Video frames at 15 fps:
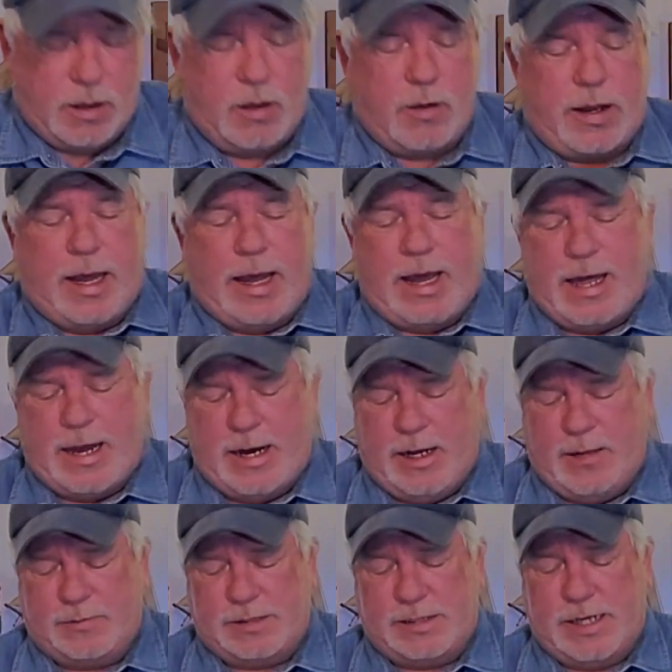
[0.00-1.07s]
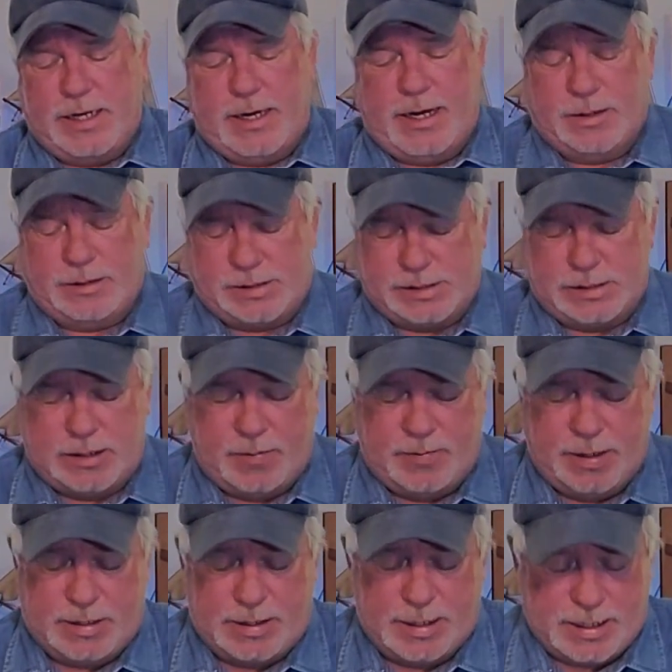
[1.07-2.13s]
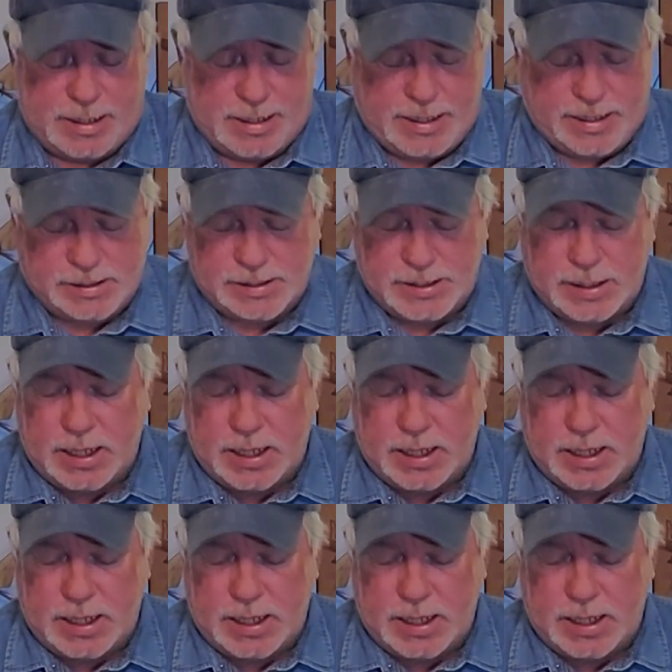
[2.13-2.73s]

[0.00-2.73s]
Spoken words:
Okay, had it upside down. Sorry about that, guys.